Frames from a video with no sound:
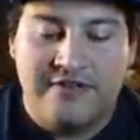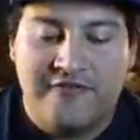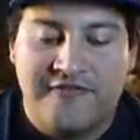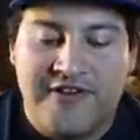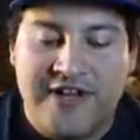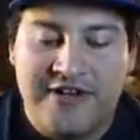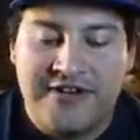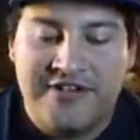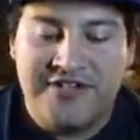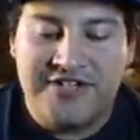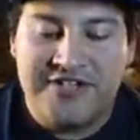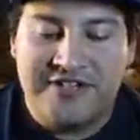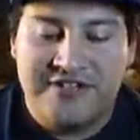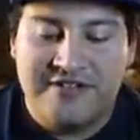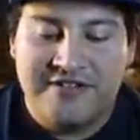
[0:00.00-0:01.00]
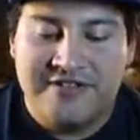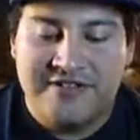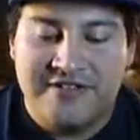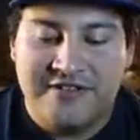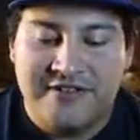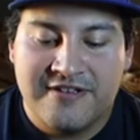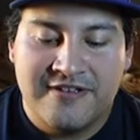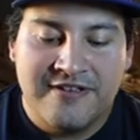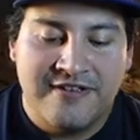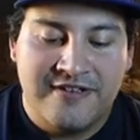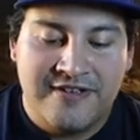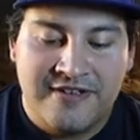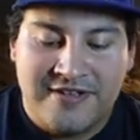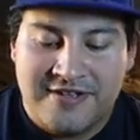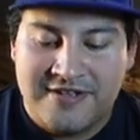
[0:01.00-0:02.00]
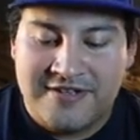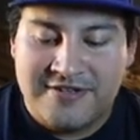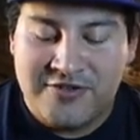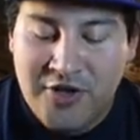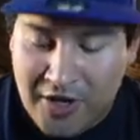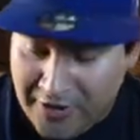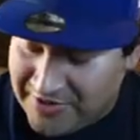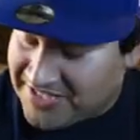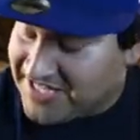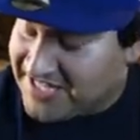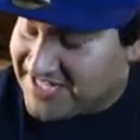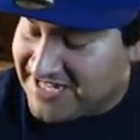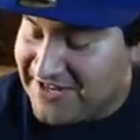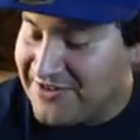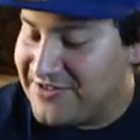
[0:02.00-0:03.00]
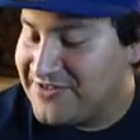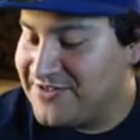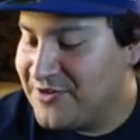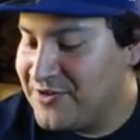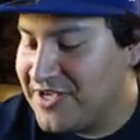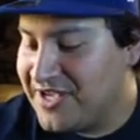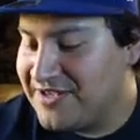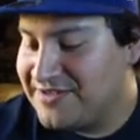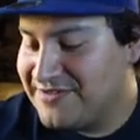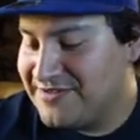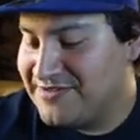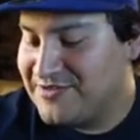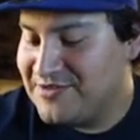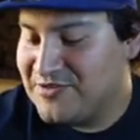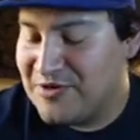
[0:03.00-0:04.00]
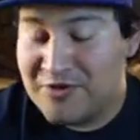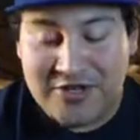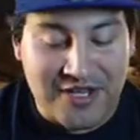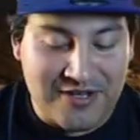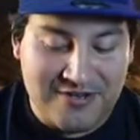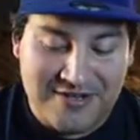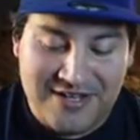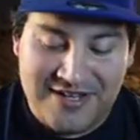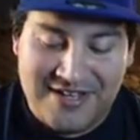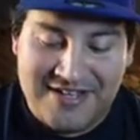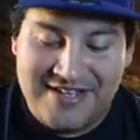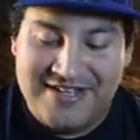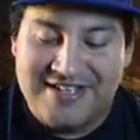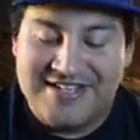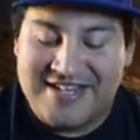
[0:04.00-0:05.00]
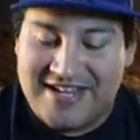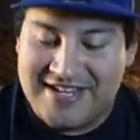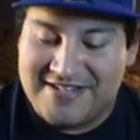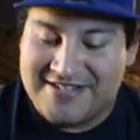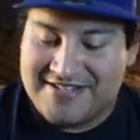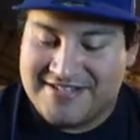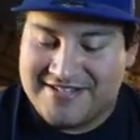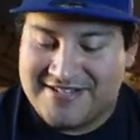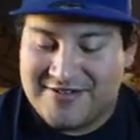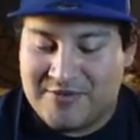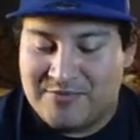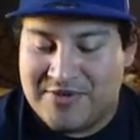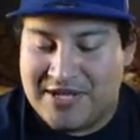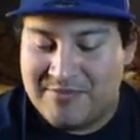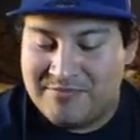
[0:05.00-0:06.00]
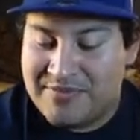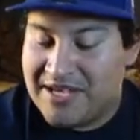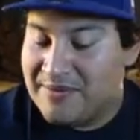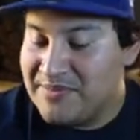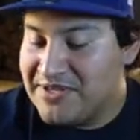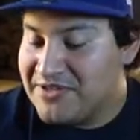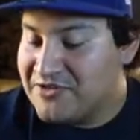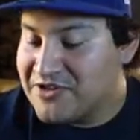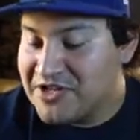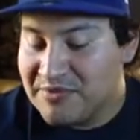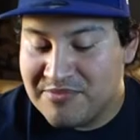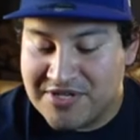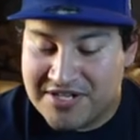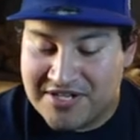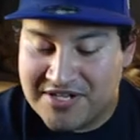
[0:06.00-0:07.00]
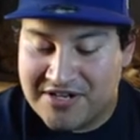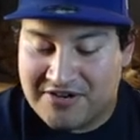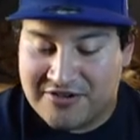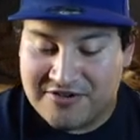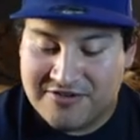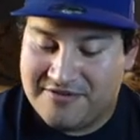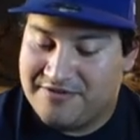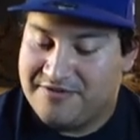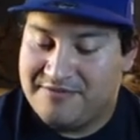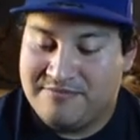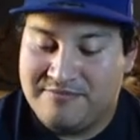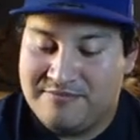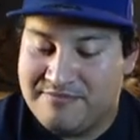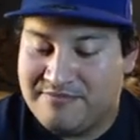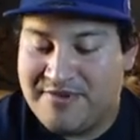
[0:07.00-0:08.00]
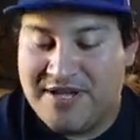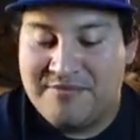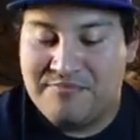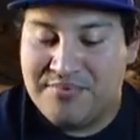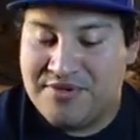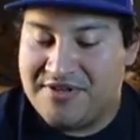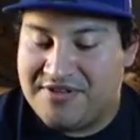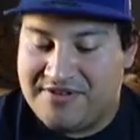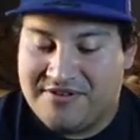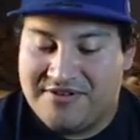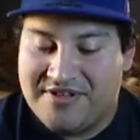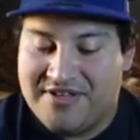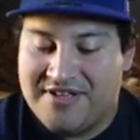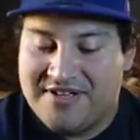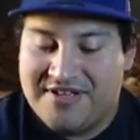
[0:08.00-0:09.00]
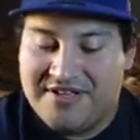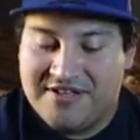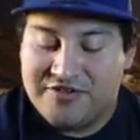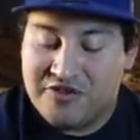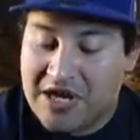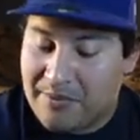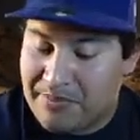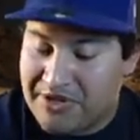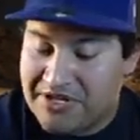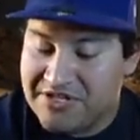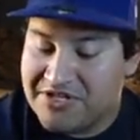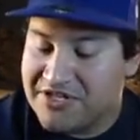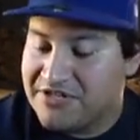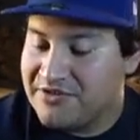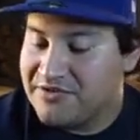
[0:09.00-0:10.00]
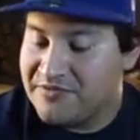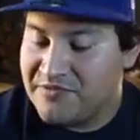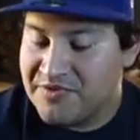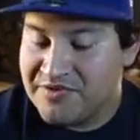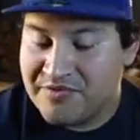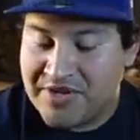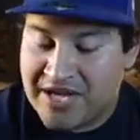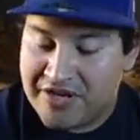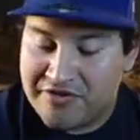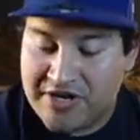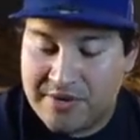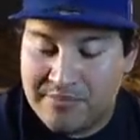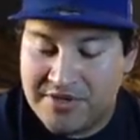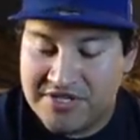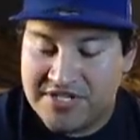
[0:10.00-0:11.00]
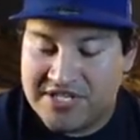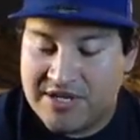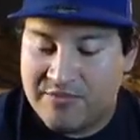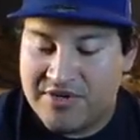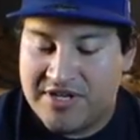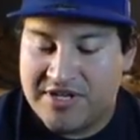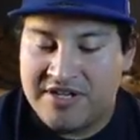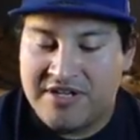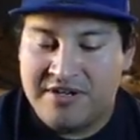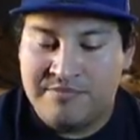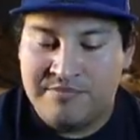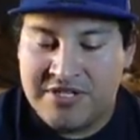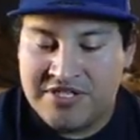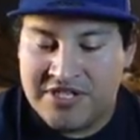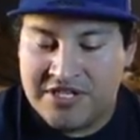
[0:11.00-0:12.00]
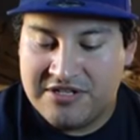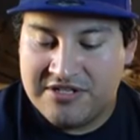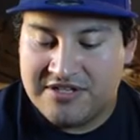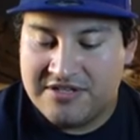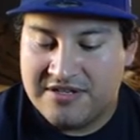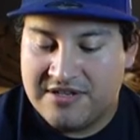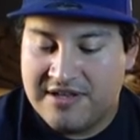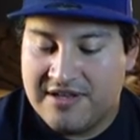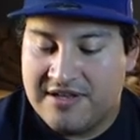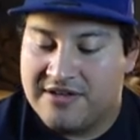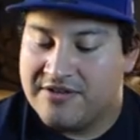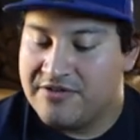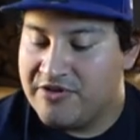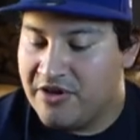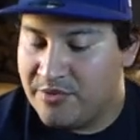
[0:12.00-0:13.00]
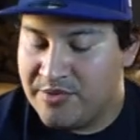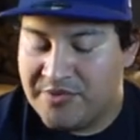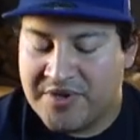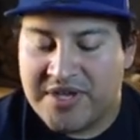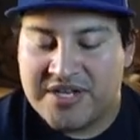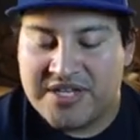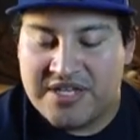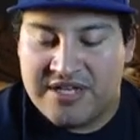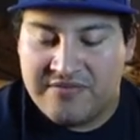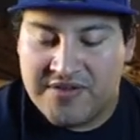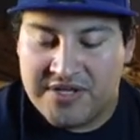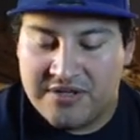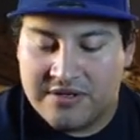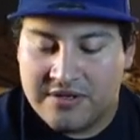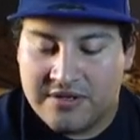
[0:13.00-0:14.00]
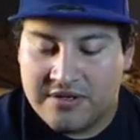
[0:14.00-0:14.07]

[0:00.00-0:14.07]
Fire Energy. No, it's a Steel! Okay. Okay. Dang it. Maybe, maybe there's something in here. Maybe. Trapinch? We got a Trapinch. Can we get a butt cheeks? No, but we got an Eevee.